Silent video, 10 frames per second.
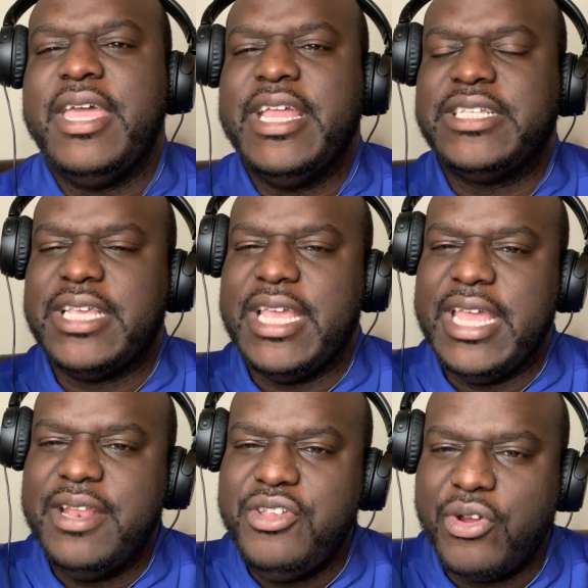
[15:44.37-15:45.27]
It's
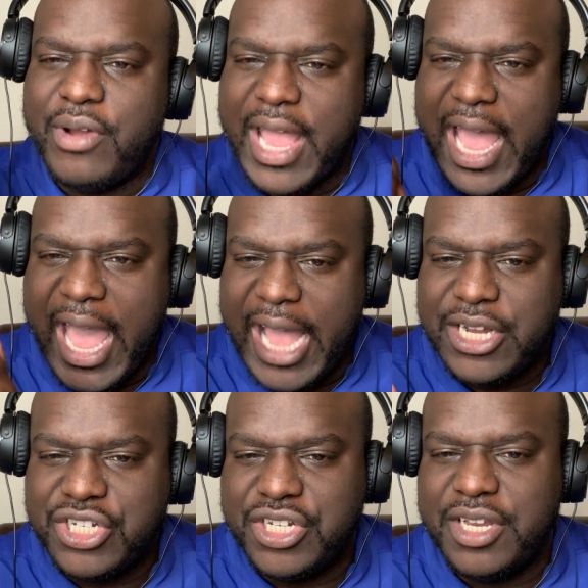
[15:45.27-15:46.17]
in your
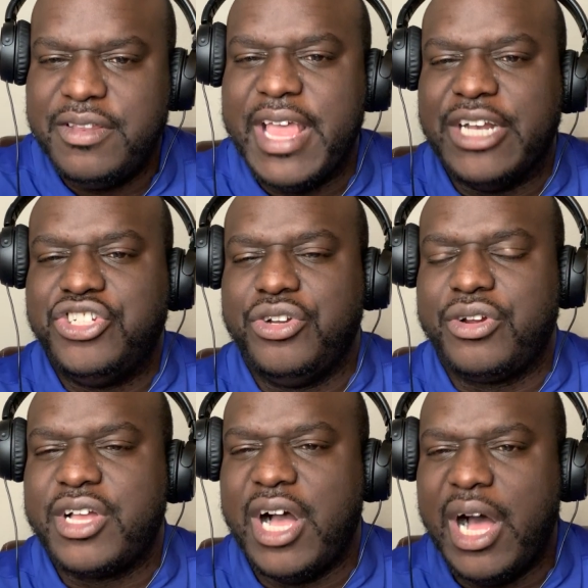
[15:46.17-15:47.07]
action that your
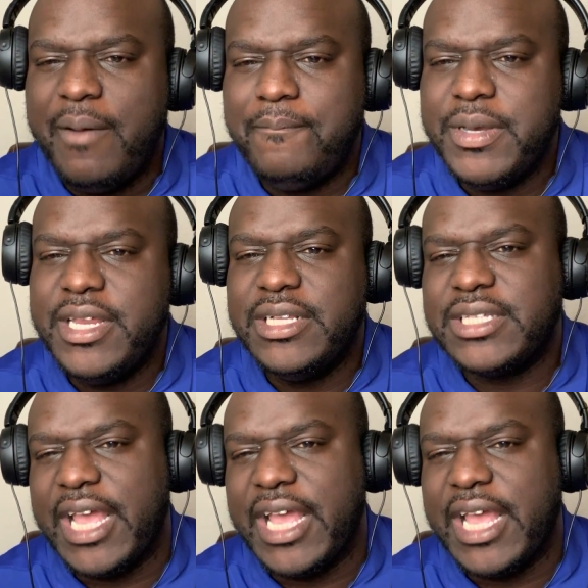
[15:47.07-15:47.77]
confidence